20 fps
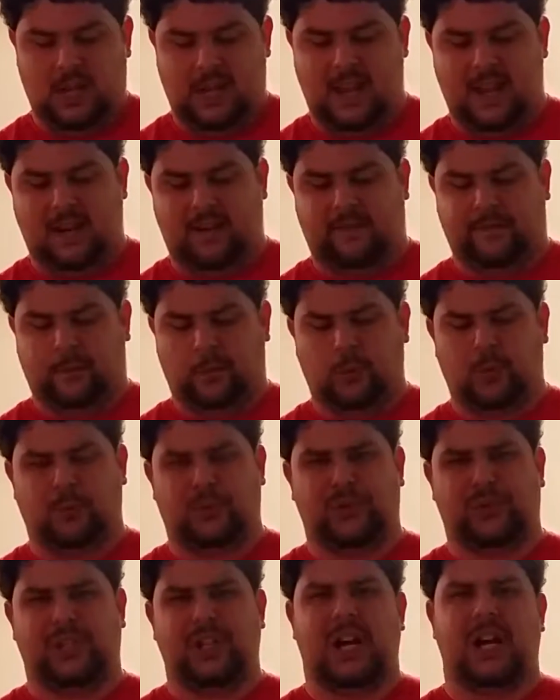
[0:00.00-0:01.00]
And a
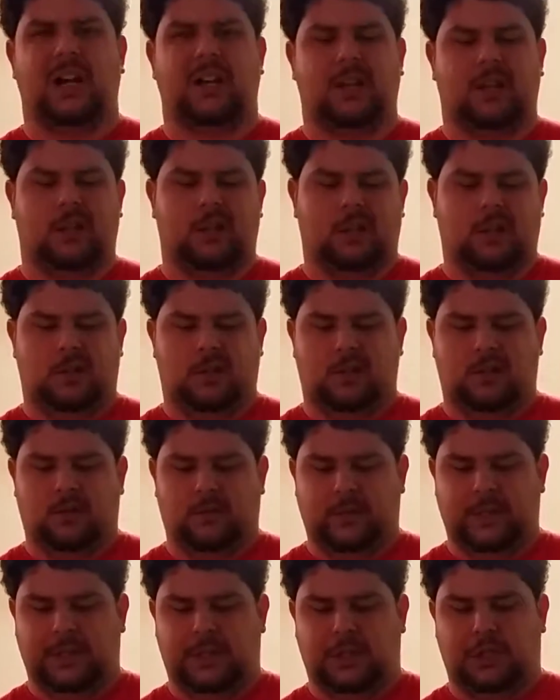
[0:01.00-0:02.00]
foldable stock,
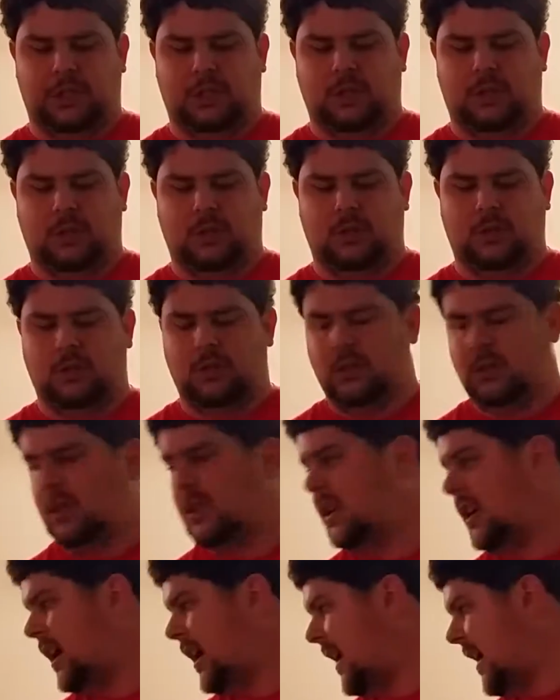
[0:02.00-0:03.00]
which
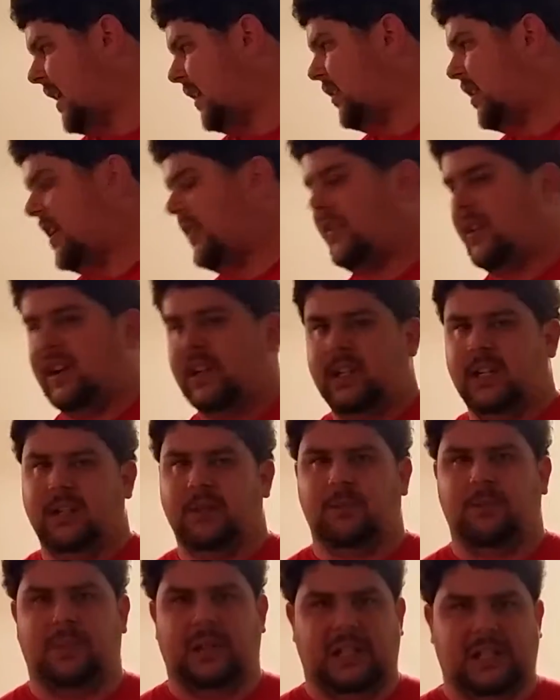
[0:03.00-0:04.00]
I don't have out
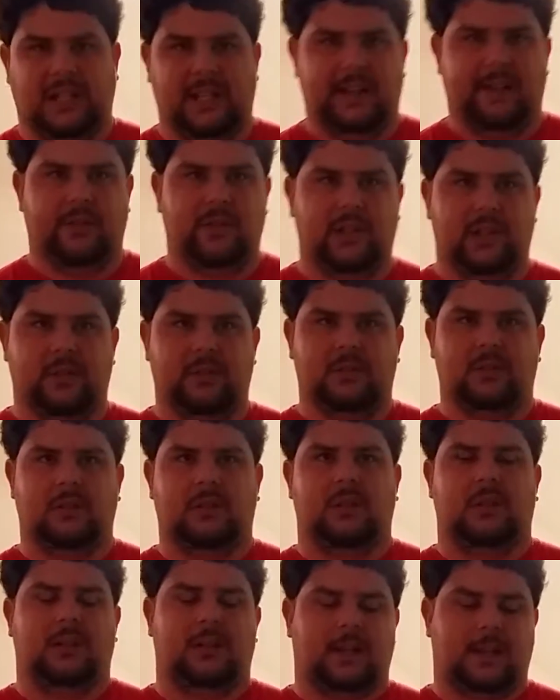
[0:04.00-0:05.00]
here because I never use.
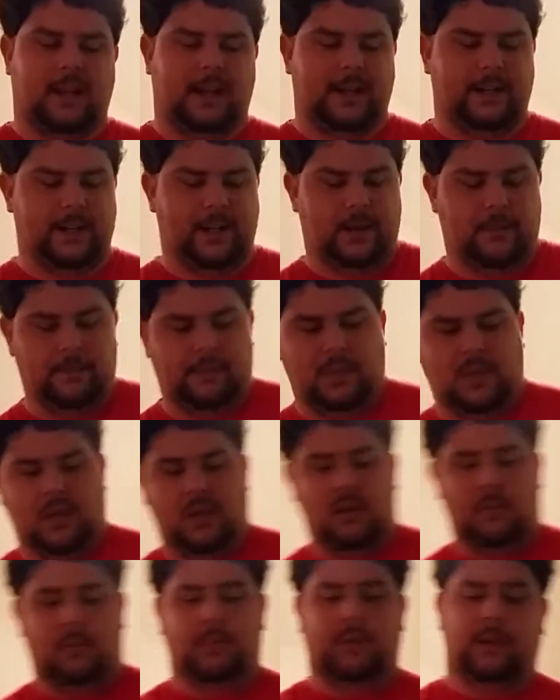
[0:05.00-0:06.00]
Kind of dumb.
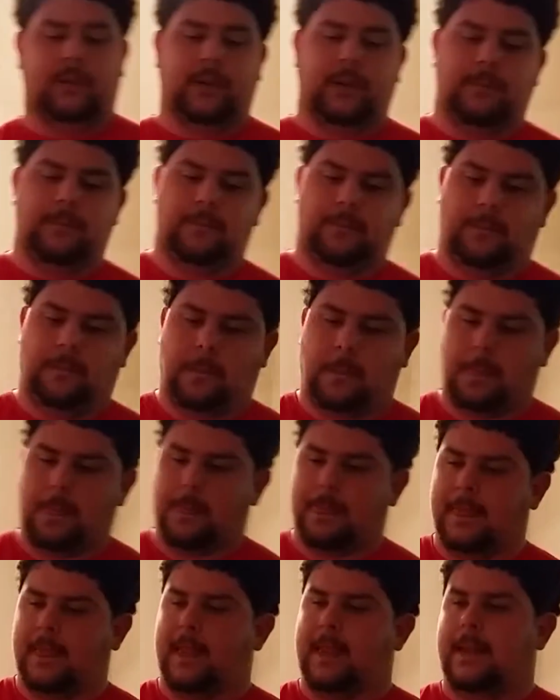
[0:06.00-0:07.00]
But anyway,
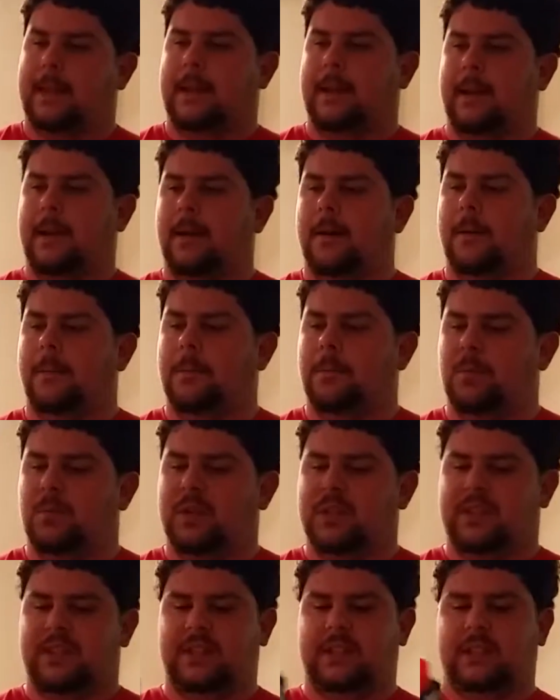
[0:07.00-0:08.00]

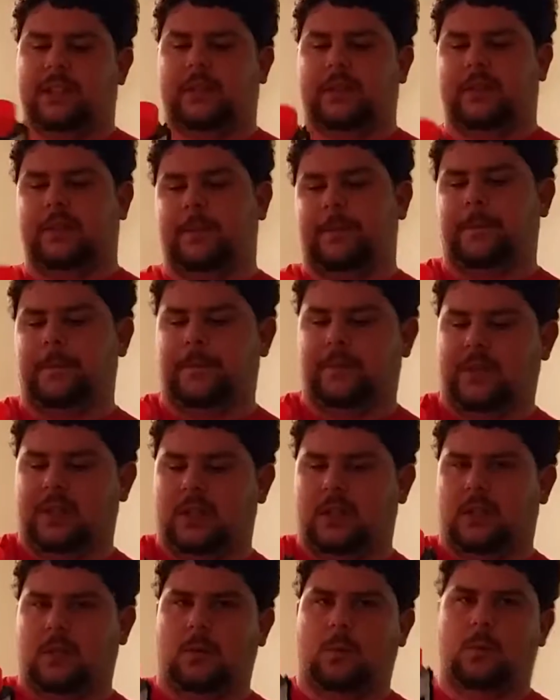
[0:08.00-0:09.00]
with this,
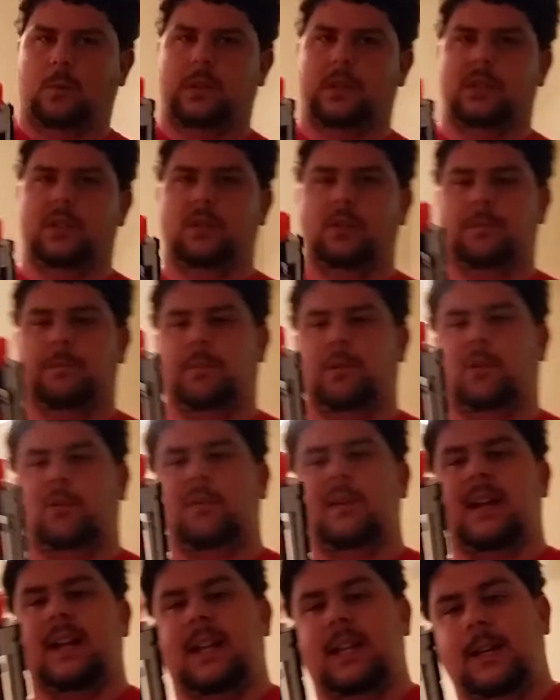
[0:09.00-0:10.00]
when you pull
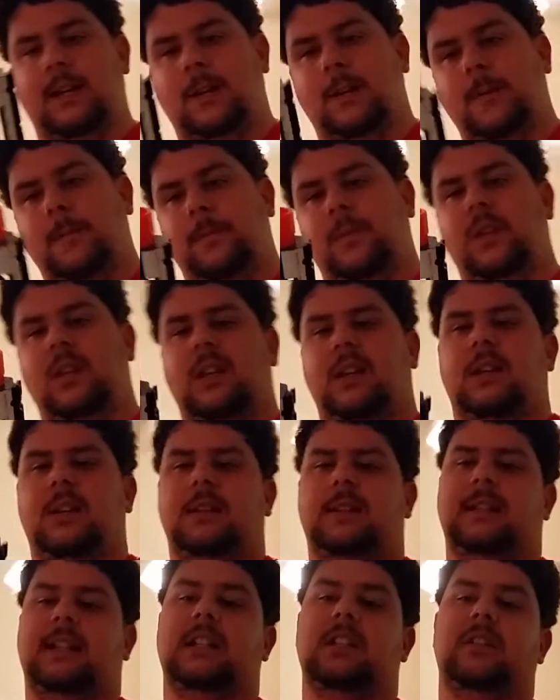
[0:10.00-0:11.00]
back here,
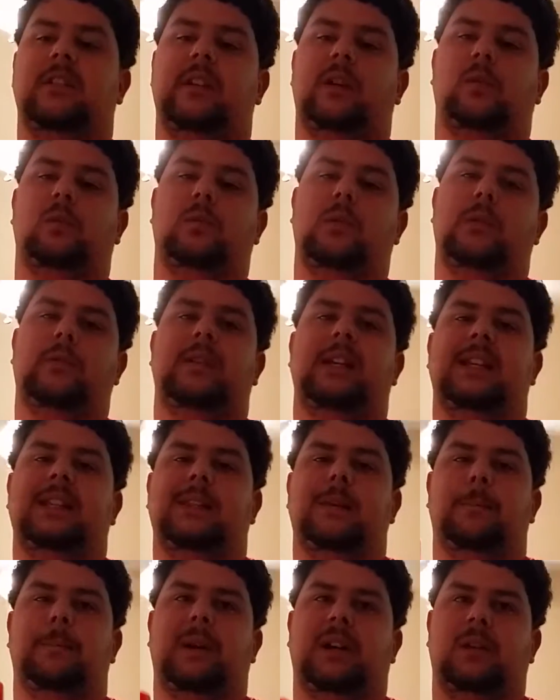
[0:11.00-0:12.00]
it's actually going to rotate
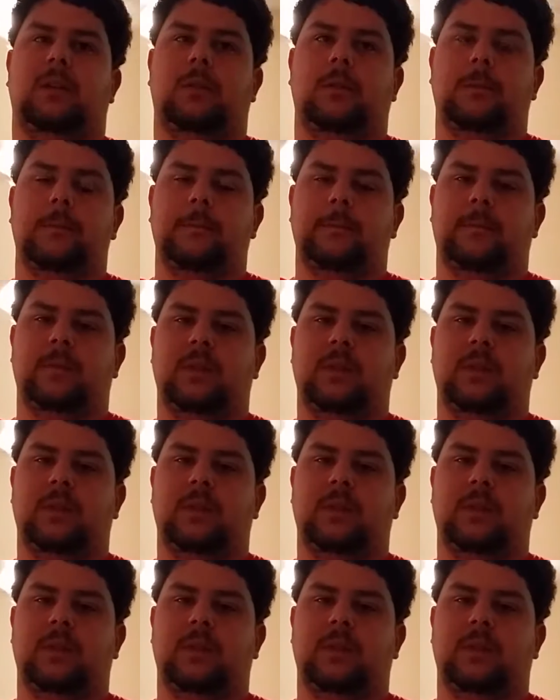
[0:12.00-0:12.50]
the barrel,